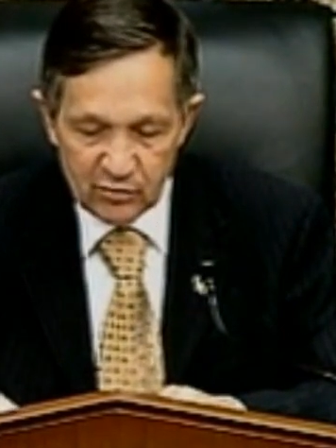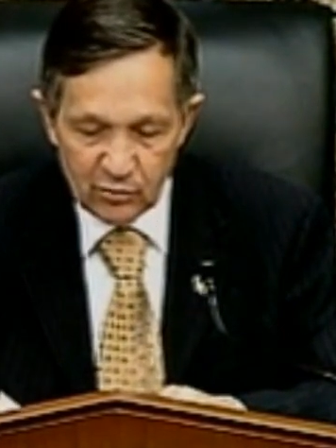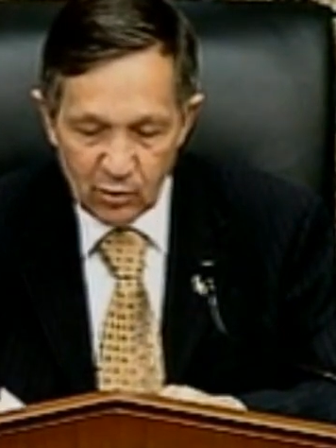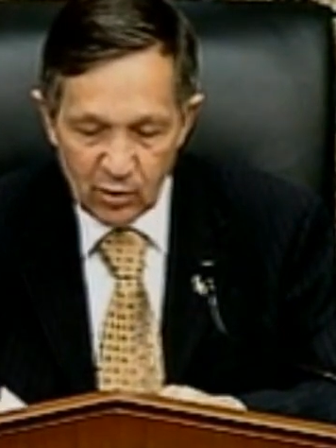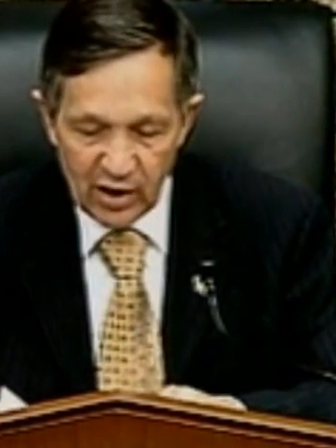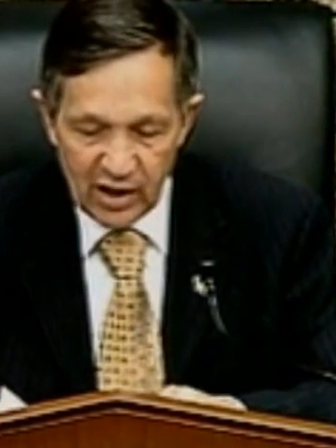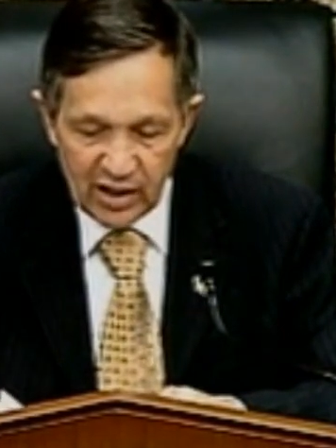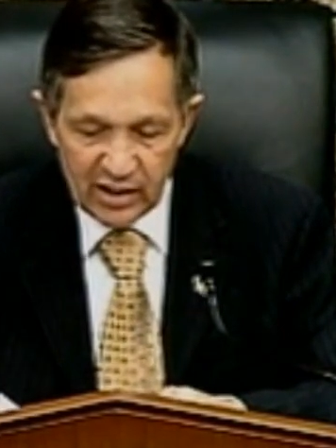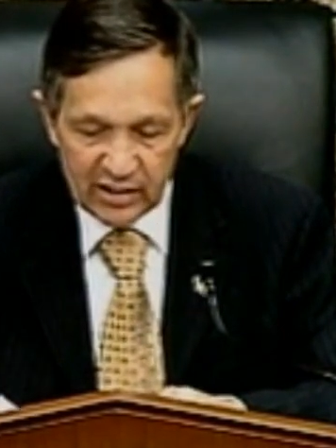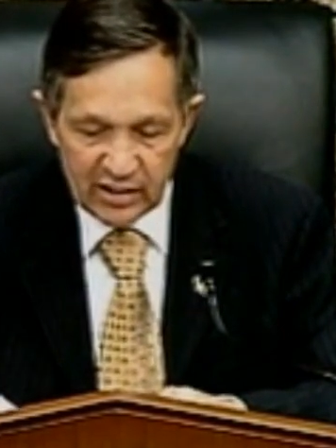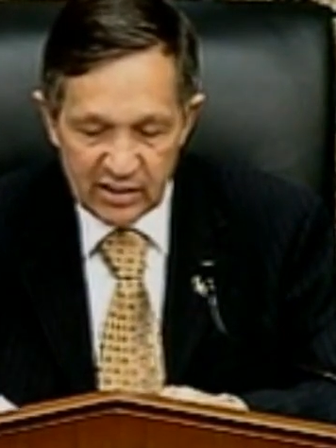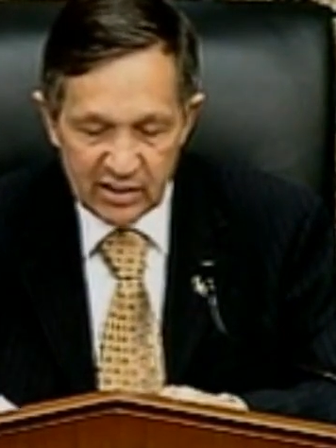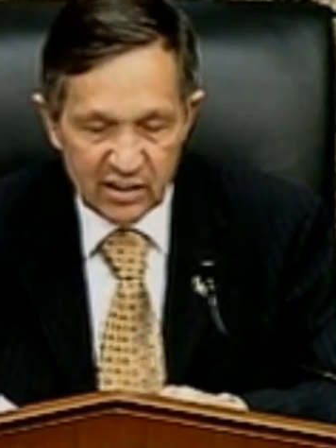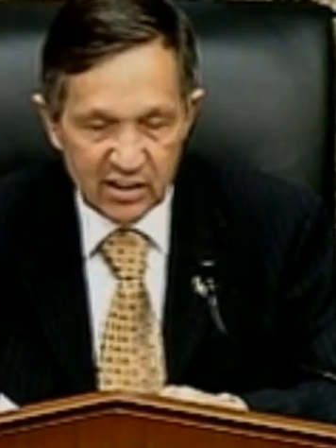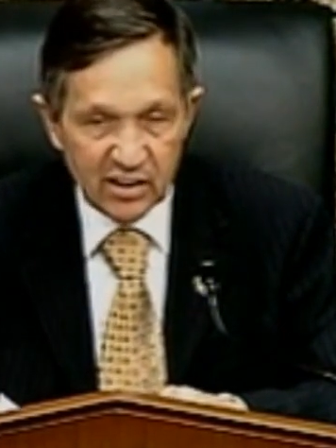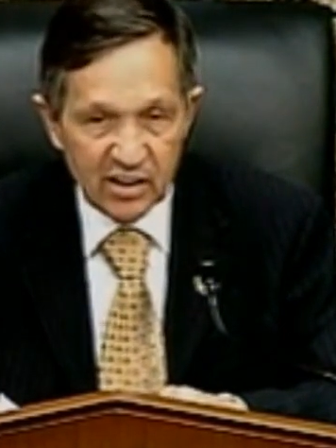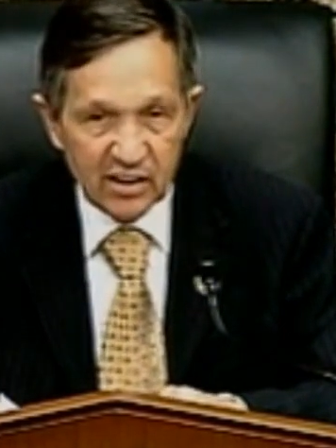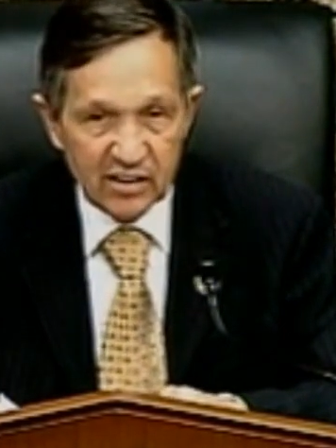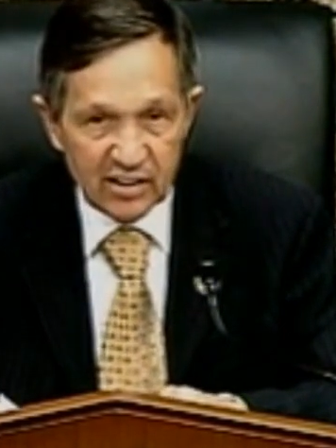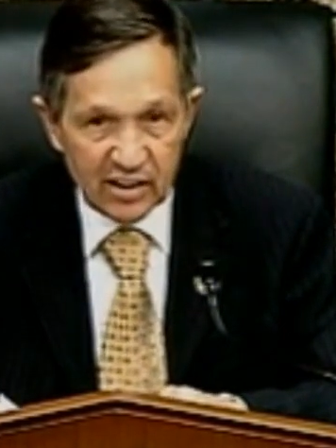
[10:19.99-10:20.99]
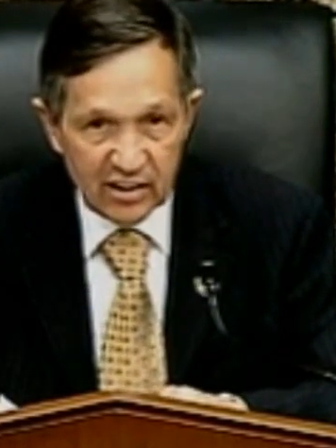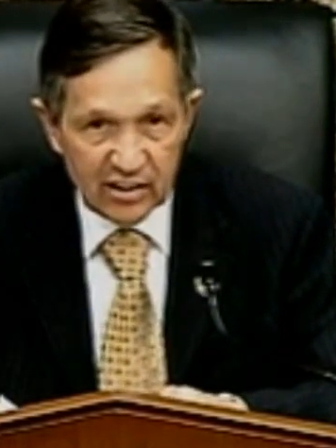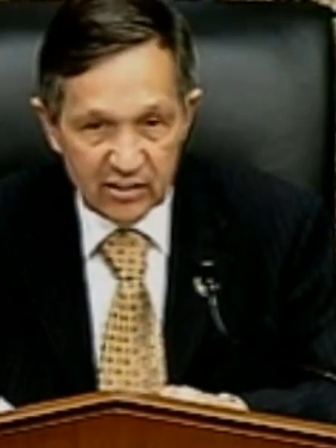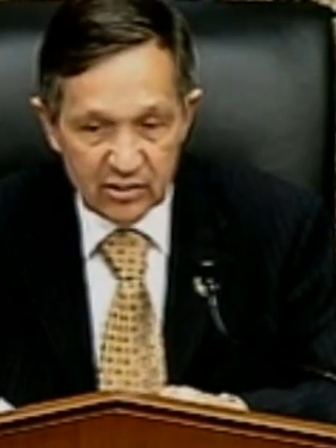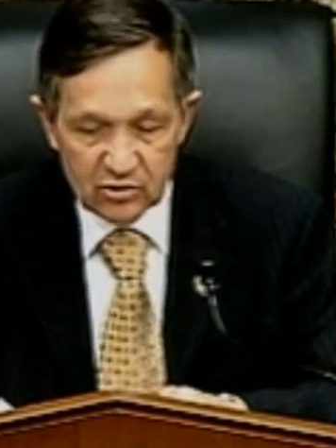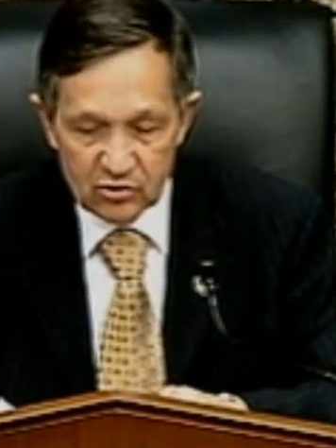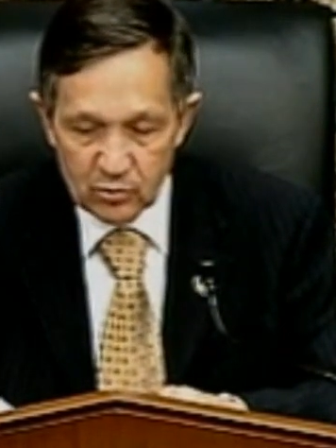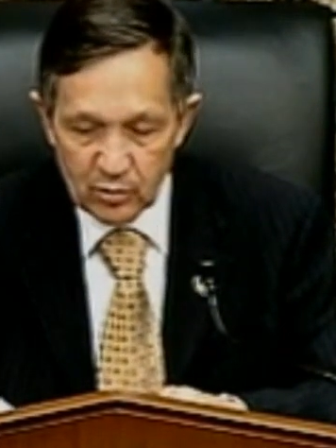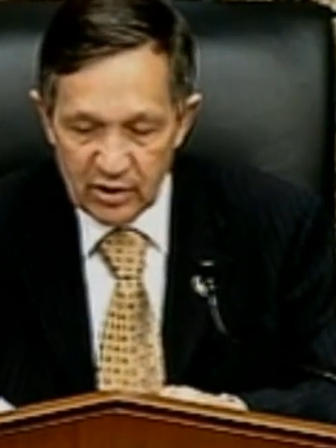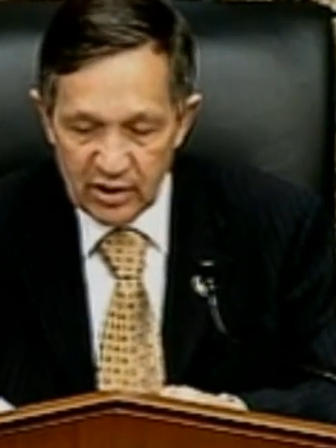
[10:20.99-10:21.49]
variety that
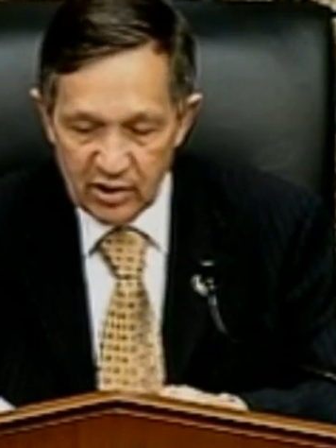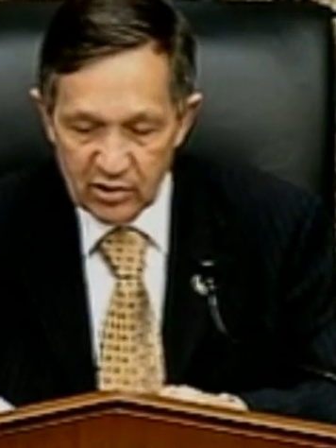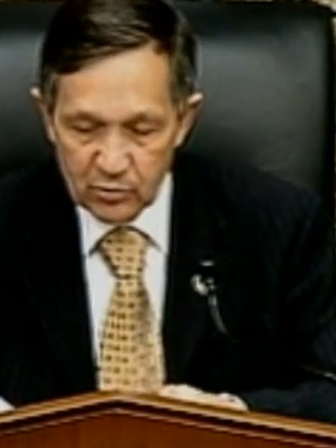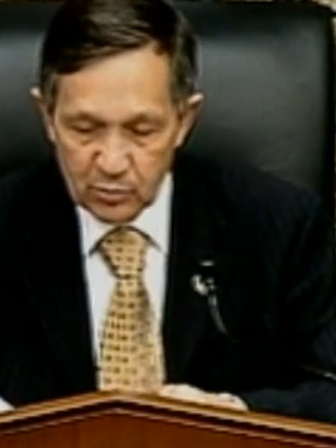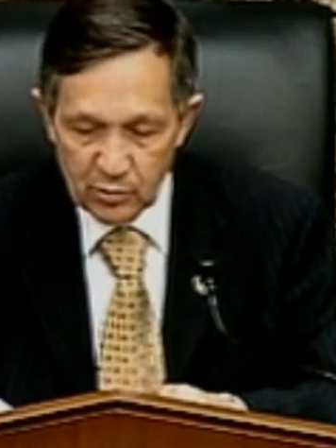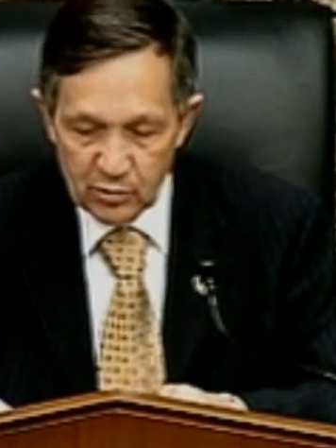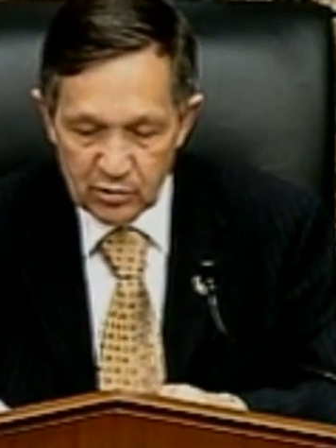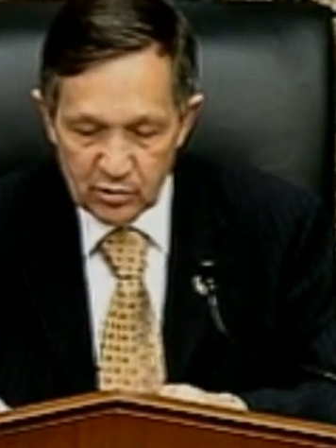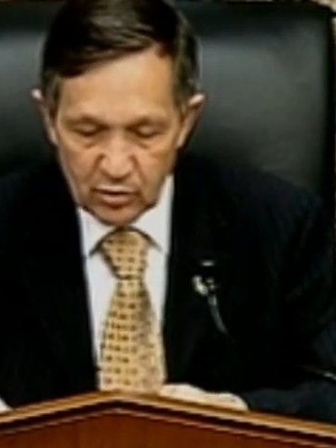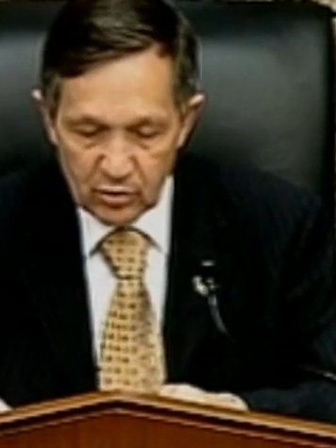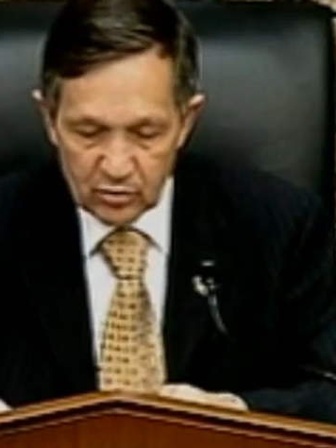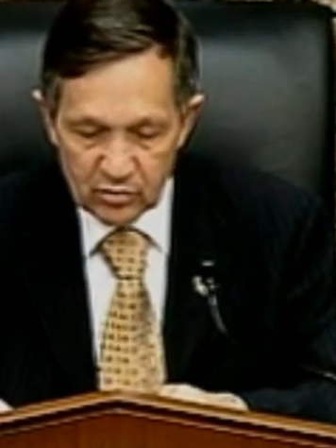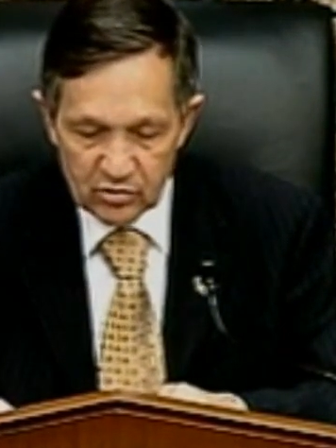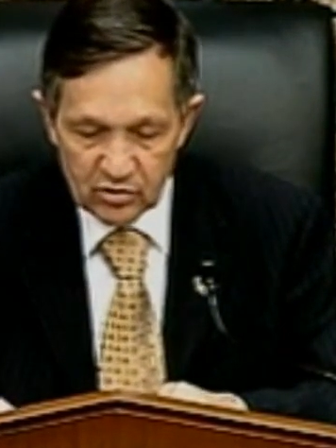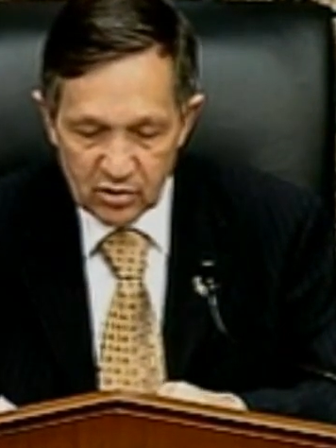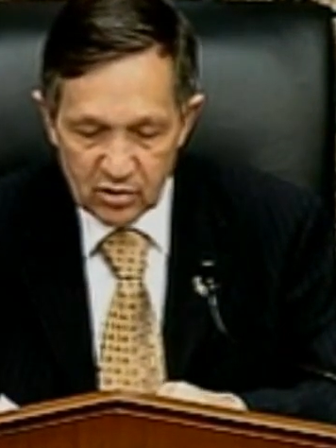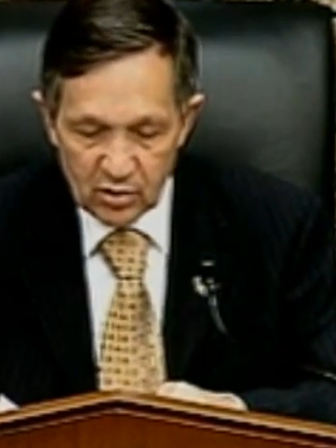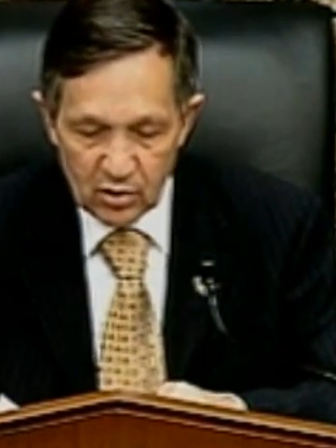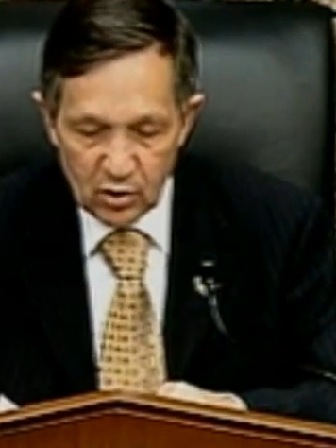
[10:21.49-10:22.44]
industry has produced.